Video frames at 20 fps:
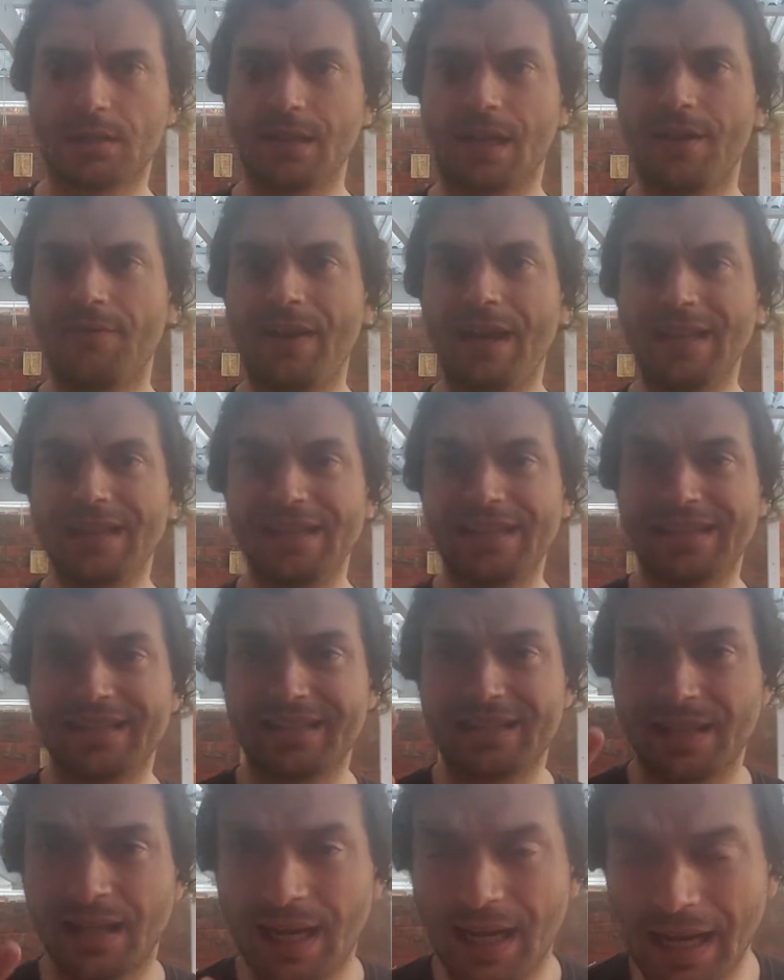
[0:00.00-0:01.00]
I've had this
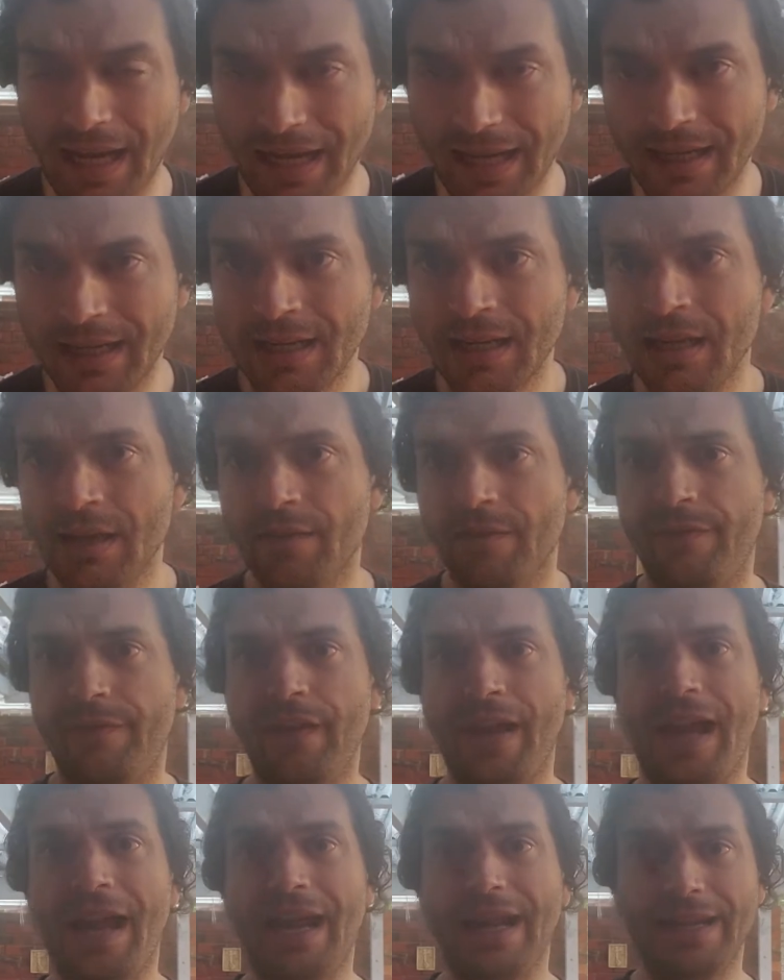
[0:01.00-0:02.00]
sty
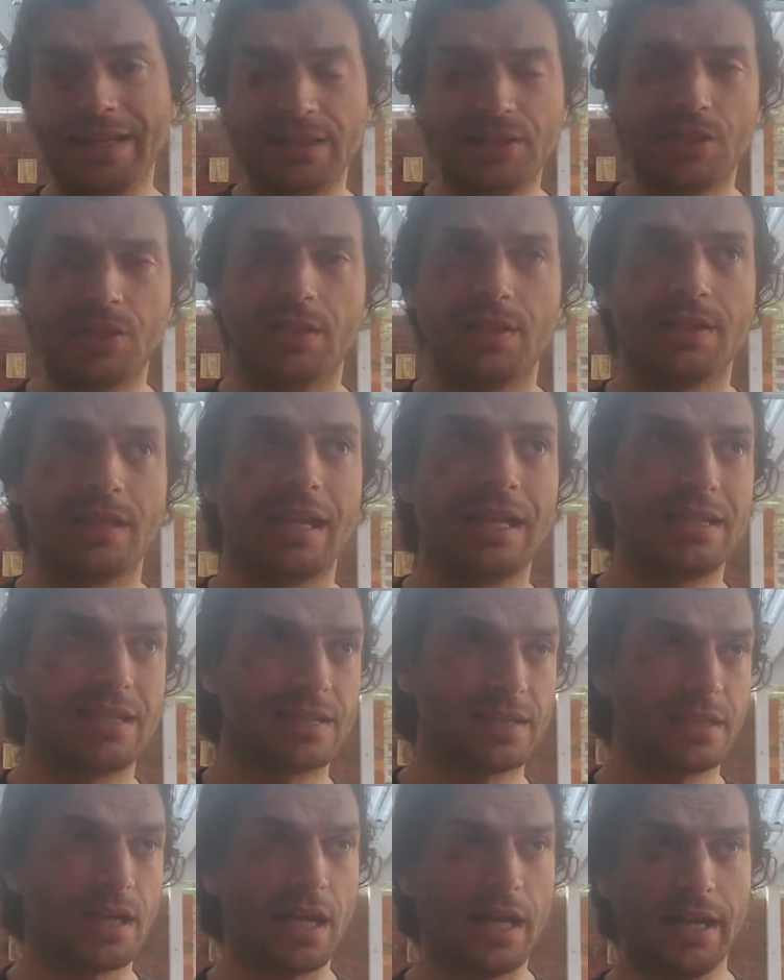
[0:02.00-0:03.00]
for ages. I had a
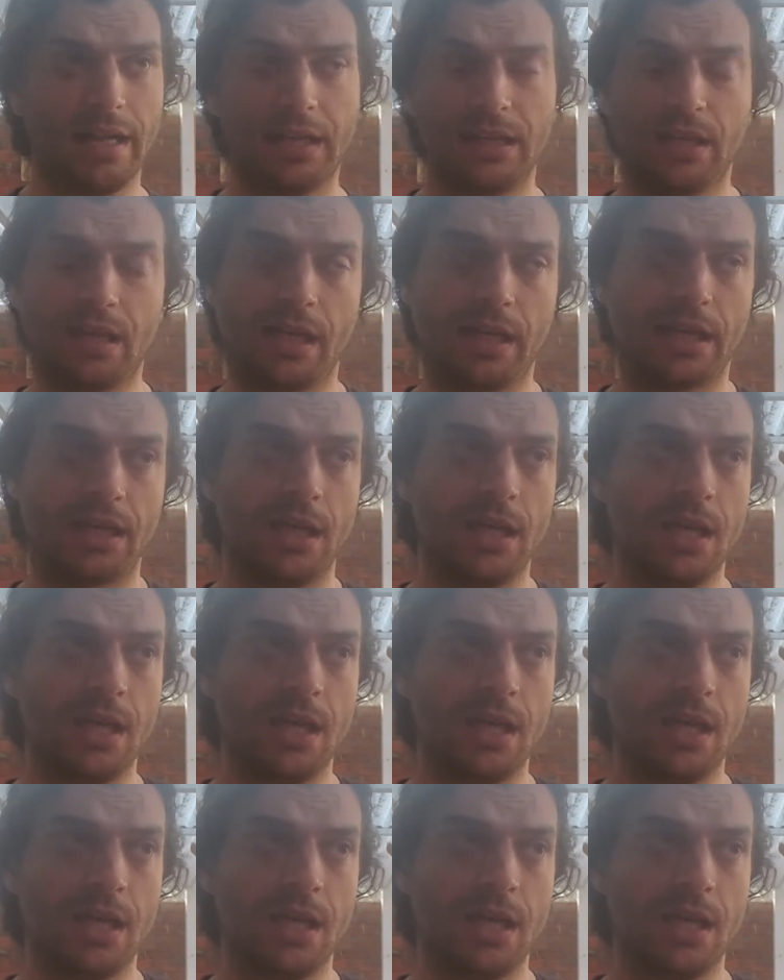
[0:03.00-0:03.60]
sty in like,